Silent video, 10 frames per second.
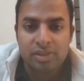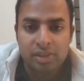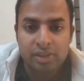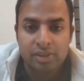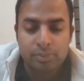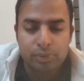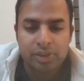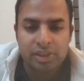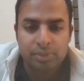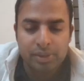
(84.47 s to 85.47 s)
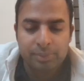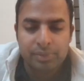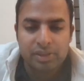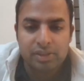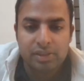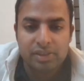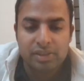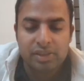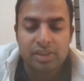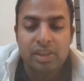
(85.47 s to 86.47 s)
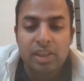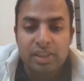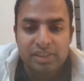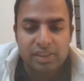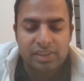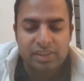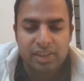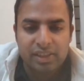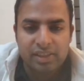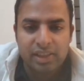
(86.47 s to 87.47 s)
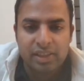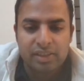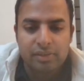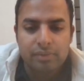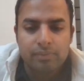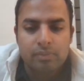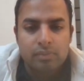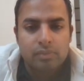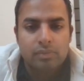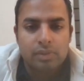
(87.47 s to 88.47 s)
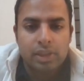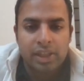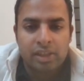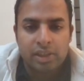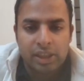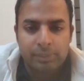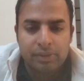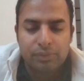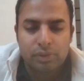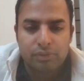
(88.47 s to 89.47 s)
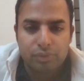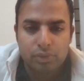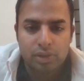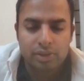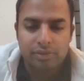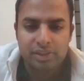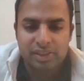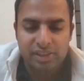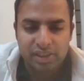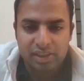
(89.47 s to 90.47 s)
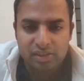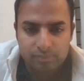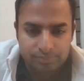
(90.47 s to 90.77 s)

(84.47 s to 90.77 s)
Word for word: Narendra Modi, the Prime Minister, just said that they are aiming for a four hundred seat